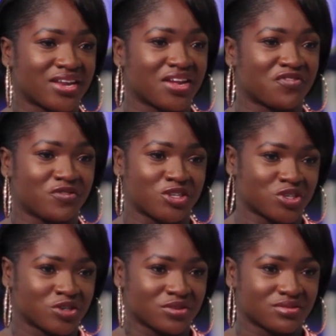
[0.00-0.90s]
Ghana and
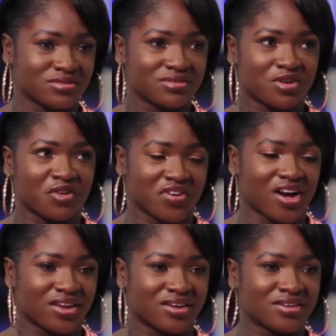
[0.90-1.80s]
Future of
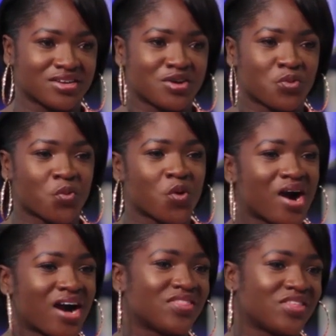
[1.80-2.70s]
Ghana. What
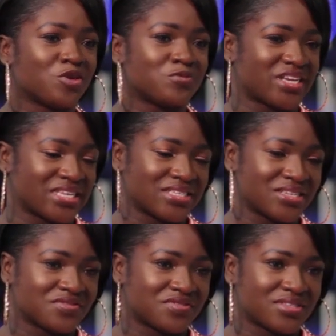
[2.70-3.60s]
are the
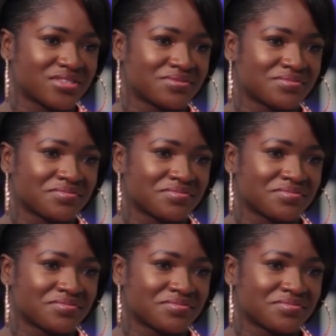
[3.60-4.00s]
objectives?